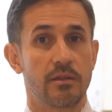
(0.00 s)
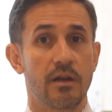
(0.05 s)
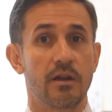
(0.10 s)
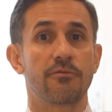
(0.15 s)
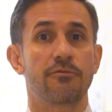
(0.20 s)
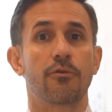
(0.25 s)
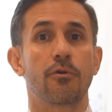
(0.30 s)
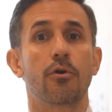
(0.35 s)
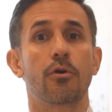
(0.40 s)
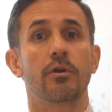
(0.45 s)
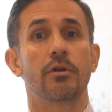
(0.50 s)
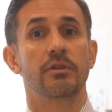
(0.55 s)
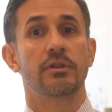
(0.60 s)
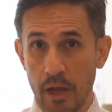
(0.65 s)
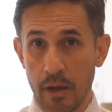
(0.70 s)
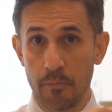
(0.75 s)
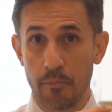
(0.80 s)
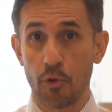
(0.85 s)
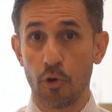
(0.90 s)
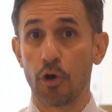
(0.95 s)
Therefore,
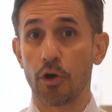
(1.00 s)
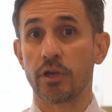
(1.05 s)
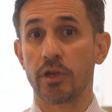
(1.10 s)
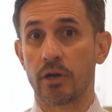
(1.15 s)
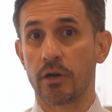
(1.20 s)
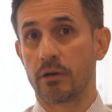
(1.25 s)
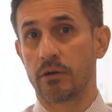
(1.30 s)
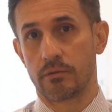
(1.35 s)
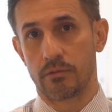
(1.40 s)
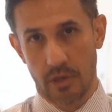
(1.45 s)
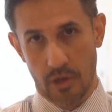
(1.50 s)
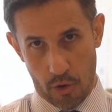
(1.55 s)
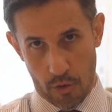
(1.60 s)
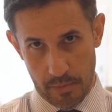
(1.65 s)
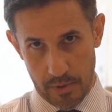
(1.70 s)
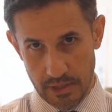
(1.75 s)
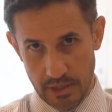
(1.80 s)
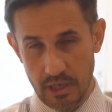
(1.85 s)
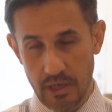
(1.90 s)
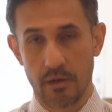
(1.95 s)
employer, the
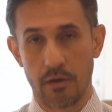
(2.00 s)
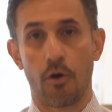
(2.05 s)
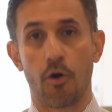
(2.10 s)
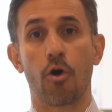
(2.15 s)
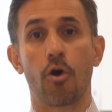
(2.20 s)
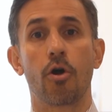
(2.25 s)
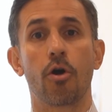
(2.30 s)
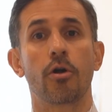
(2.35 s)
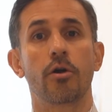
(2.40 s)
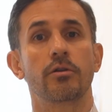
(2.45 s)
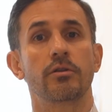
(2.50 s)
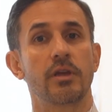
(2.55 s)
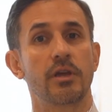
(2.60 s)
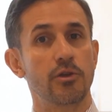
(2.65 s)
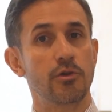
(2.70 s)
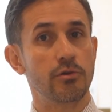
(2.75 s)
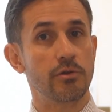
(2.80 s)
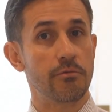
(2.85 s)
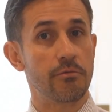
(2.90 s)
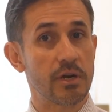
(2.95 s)
company, or the
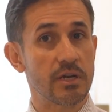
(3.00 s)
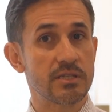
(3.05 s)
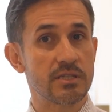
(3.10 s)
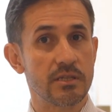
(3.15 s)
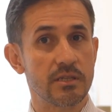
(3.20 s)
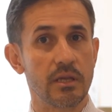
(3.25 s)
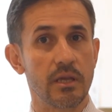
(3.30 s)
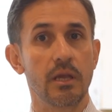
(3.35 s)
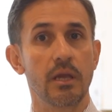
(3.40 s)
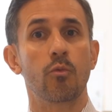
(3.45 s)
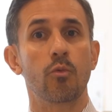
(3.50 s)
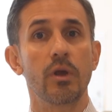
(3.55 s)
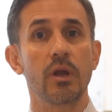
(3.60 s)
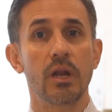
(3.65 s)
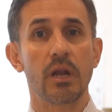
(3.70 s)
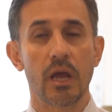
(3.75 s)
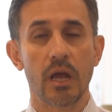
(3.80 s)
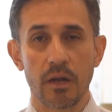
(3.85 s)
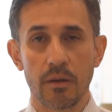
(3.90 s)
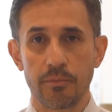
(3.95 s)
university
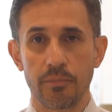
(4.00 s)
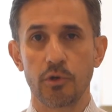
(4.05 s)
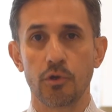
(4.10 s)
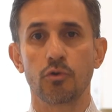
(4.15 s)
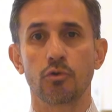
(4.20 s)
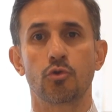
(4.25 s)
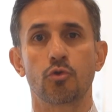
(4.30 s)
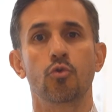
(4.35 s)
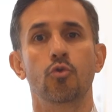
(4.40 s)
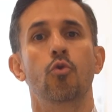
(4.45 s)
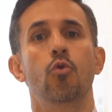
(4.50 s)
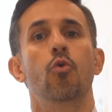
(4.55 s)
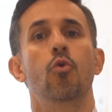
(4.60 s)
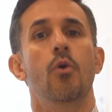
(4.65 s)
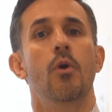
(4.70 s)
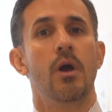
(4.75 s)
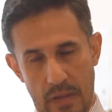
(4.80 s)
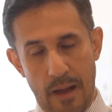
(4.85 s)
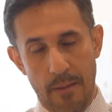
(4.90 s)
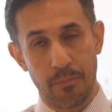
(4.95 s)
will help you to
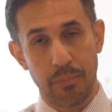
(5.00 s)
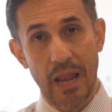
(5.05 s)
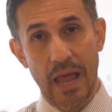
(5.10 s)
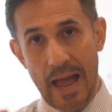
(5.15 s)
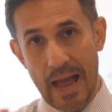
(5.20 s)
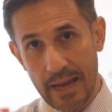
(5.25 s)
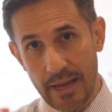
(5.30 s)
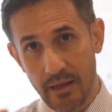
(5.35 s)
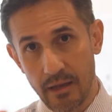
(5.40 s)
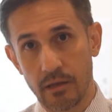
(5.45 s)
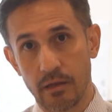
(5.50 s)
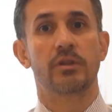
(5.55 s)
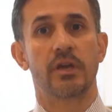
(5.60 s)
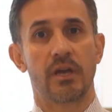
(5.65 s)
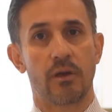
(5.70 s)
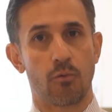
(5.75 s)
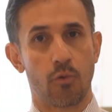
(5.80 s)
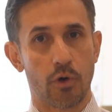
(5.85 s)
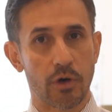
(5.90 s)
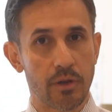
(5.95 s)
apply
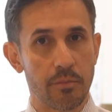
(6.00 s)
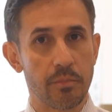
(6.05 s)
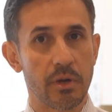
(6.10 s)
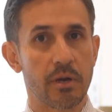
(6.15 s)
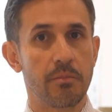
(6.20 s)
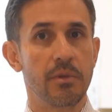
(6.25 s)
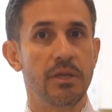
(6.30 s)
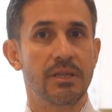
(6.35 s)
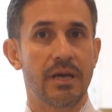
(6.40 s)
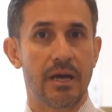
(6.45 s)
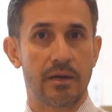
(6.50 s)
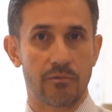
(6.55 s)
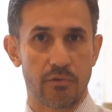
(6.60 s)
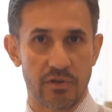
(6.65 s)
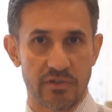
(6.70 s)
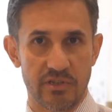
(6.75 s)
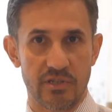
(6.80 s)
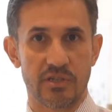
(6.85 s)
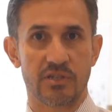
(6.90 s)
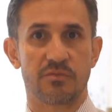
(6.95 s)
the working permit and
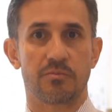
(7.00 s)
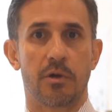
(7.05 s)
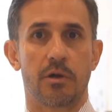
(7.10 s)
residence